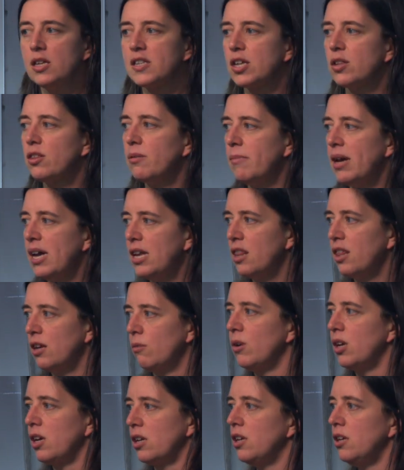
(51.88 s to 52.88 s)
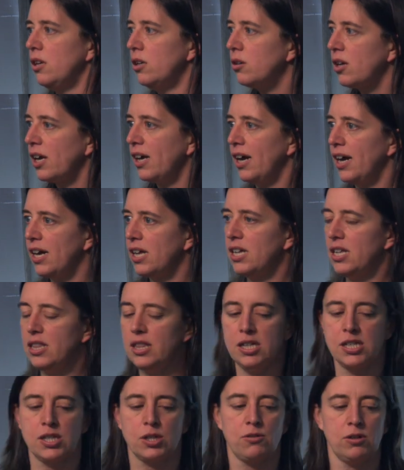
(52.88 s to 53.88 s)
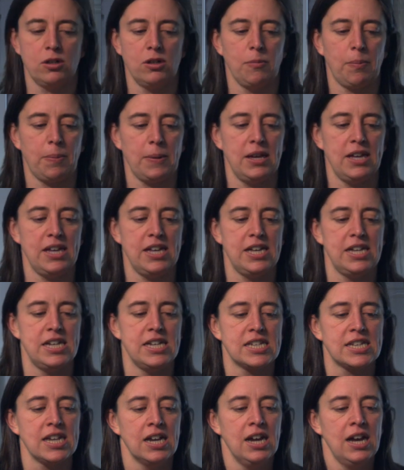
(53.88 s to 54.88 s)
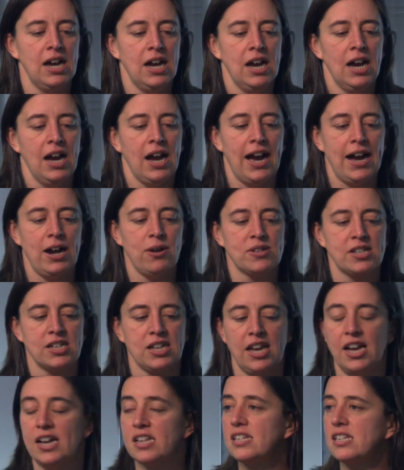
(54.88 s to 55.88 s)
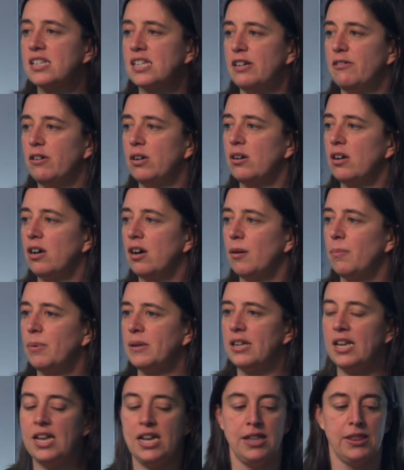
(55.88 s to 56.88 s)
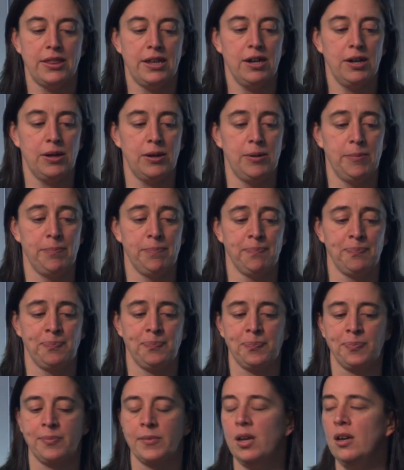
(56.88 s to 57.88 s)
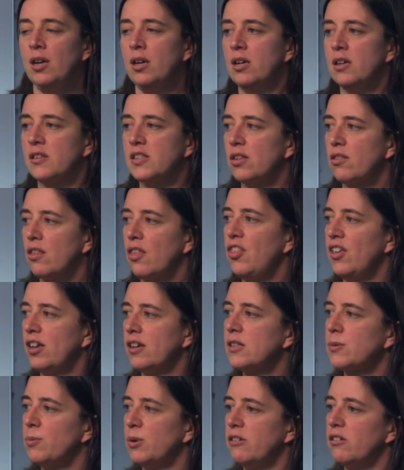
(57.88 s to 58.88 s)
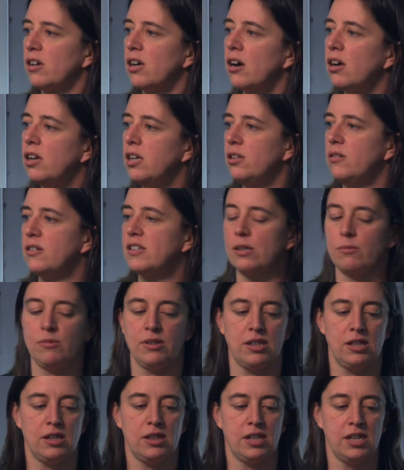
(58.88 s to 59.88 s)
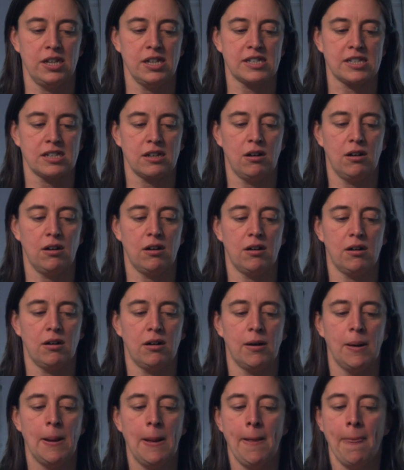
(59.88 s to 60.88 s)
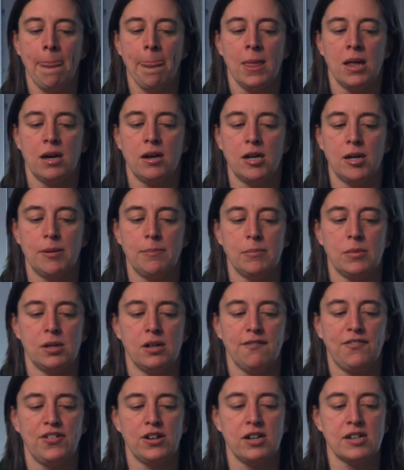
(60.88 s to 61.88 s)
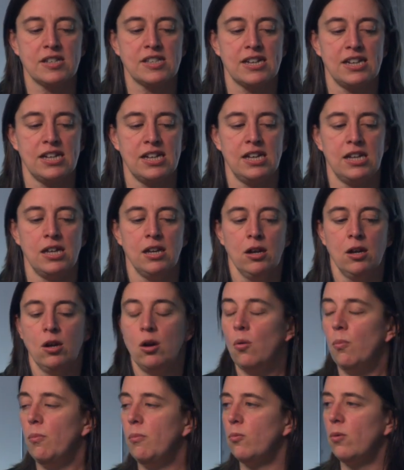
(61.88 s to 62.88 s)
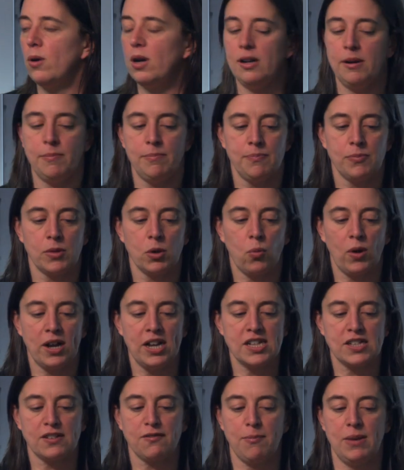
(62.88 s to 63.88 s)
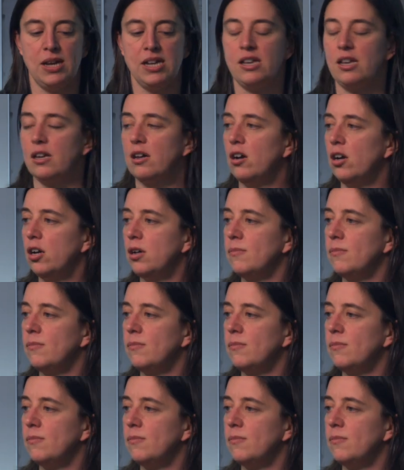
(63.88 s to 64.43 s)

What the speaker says: So the main thing we're going to look at in this group is how to get to zero carbon in the home. So the things we're including within this are, firstly, ways of making